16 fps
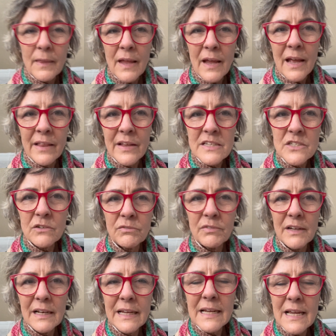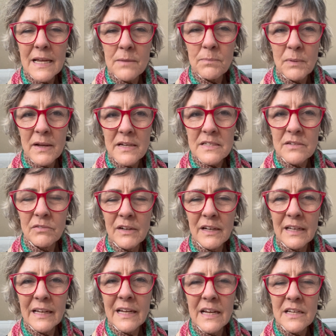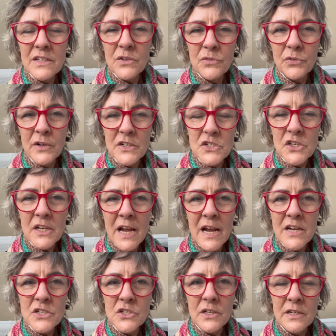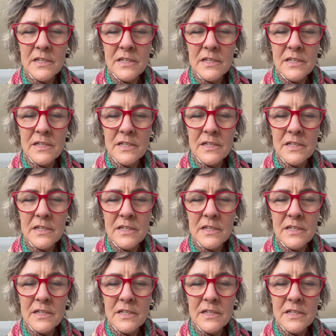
And that's a really key piece, a really key differentiation,